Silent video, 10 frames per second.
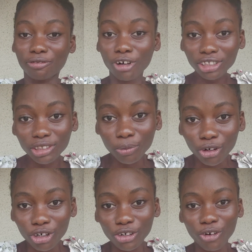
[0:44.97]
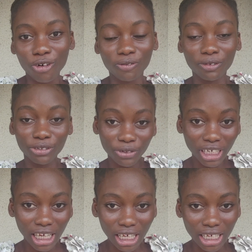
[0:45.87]
firstborn of
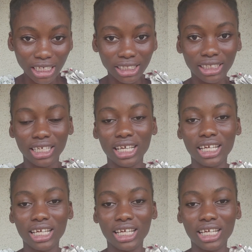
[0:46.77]
three kids,